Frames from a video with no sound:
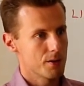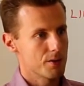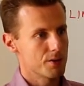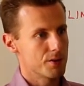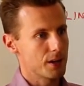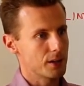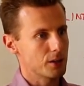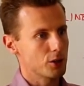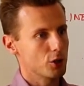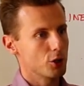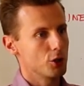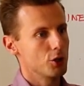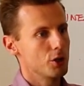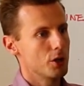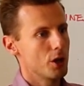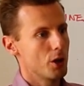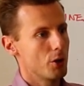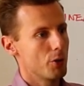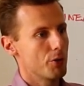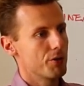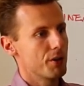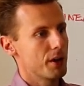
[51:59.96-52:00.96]
that you
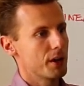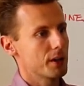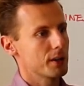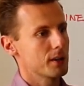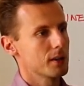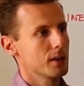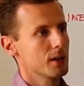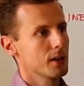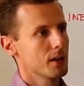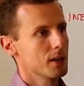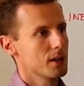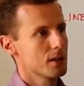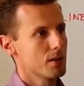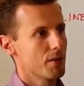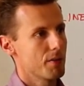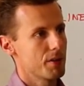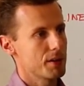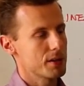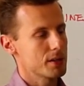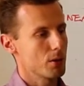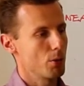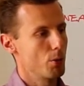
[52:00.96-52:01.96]
know that
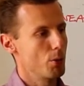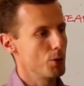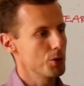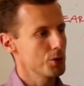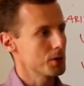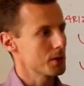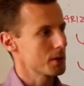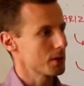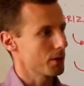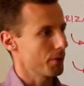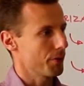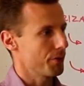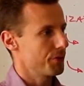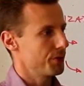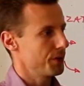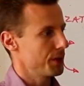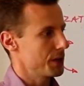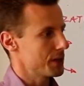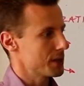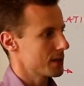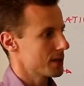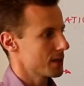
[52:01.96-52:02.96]
the solutions of
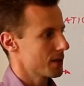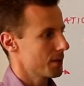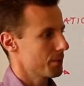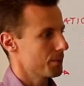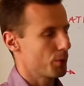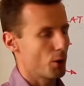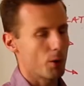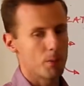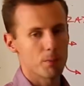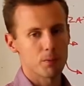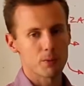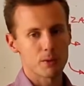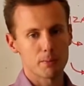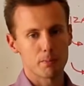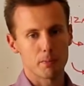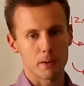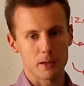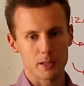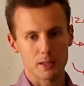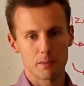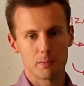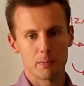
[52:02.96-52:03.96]
these problems
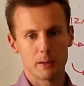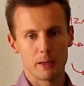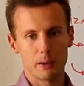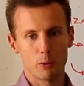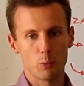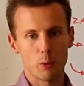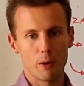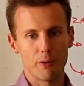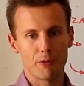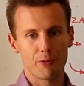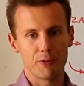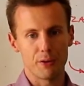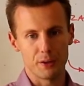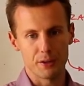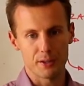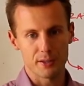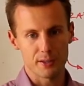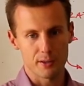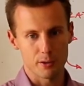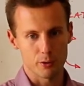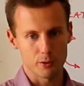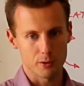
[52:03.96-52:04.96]
must be within
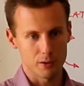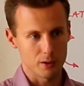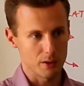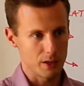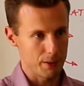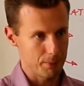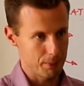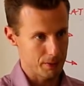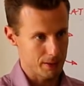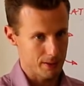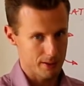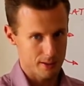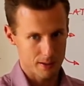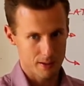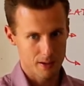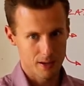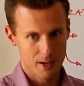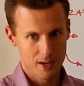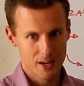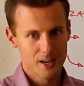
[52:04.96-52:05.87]
certain limits.